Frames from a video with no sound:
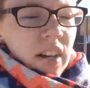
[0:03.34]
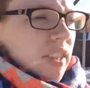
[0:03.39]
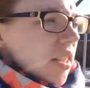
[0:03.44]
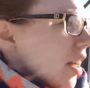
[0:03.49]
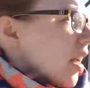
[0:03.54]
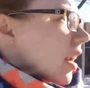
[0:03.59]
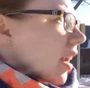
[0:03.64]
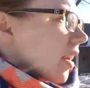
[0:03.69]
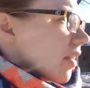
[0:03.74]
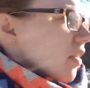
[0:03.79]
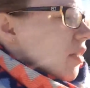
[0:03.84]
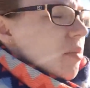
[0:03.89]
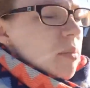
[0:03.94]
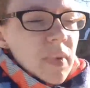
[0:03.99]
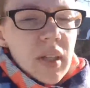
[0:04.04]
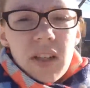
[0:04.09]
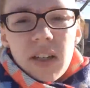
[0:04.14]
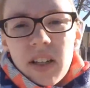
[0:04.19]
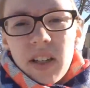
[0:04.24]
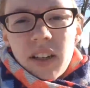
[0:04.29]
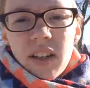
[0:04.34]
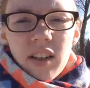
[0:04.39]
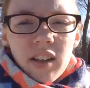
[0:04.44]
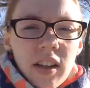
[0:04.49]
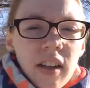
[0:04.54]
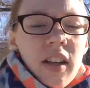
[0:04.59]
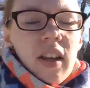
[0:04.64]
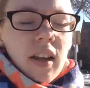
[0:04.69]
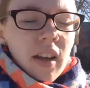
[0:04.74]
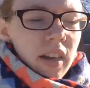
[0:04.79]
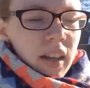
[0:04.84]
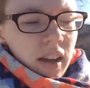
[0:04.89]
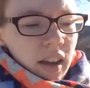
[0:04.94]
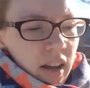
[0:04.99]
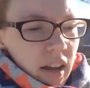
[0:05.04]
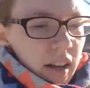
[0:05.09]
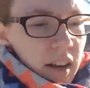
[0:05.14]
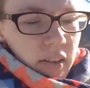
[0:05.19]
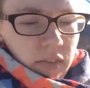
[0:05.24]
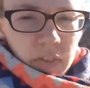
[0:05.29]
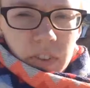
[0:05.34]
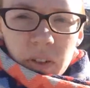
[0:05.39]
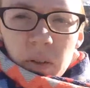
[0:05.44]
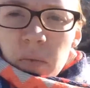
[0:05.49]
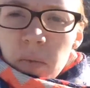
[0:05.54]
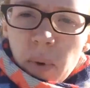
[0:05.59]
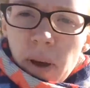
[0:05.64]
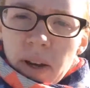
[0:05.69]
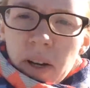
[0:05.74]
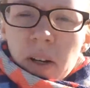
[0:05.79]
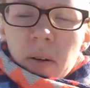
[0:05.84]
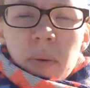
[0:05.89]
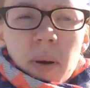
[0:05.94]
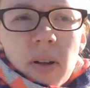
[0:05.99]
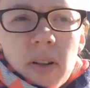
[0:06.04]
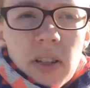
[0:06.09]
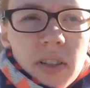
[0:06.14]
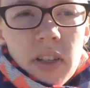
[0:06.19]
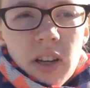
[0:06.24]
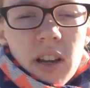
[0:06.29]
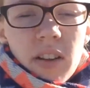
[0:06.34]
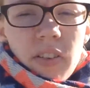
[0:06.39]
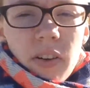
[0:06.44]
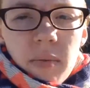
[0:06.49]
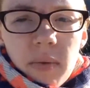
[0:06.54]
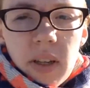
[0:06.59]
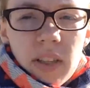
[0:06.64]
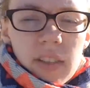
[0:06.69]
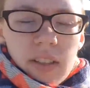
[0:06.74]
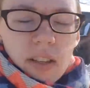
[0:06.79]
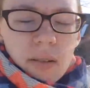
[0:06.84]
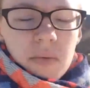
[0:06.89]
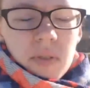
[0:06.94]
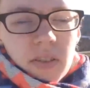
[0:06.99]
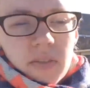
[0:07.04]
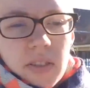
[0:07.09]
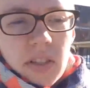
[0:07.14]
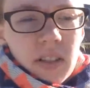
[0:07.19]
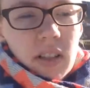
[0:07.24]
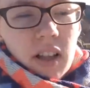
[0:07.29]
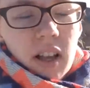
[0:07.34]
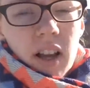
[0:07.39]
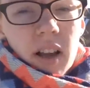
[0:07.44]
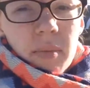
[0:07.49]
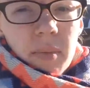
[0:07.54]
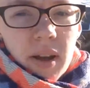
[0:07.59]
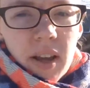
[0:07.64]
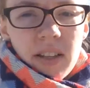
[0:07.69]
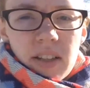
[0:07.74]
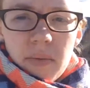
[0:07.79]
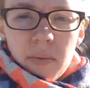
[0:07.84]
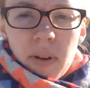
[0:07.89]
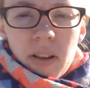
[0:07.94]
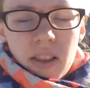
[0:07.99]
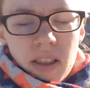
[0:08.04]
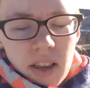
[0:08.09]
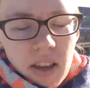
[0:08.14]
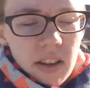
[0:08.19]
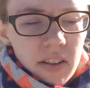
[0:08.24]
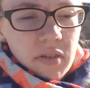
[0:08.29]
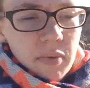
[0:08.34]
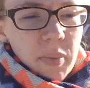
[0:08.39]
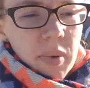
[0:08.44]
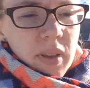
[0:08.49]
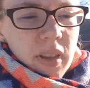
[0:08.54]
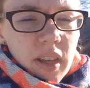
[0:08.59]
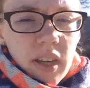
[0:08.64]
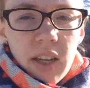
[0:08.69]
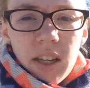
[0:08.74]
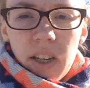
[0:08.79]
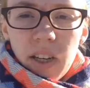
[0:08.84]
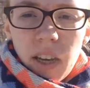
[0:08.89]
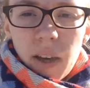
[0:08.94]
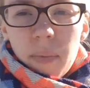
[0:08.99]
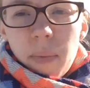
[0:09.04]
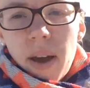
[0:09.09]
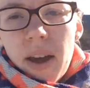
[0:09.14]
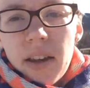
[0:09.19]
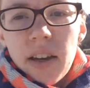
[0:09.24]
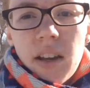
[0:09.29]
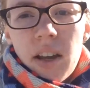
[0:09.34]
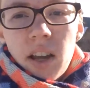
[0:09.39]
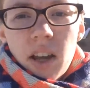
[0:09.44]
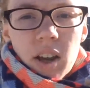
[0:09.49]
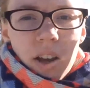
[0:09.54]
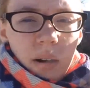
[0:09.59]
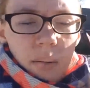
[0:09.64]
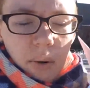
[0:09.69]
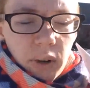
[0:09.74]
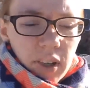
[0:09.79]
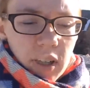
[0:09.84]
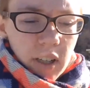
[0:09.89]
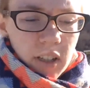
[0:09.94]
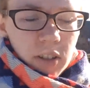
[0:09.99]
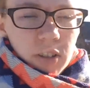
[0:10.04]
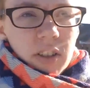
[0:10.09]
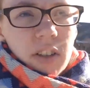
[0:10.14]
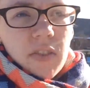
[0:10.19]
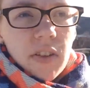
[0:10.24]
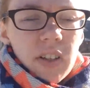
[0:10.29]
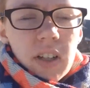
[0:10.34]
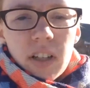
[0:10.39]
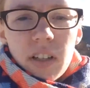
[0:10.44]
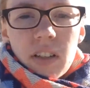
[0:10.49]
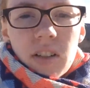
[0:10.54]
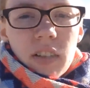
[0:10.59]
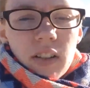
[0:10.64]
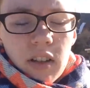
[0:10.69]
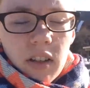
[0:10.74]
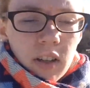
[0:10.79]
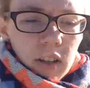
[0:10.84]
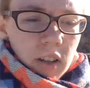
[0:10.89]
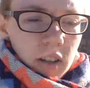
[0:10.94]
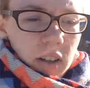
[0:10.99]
I just got out of a meeting. I'm feeling better about stuff. I mean, some stuff's still a hot mess in my life, but like I met about getting certificates,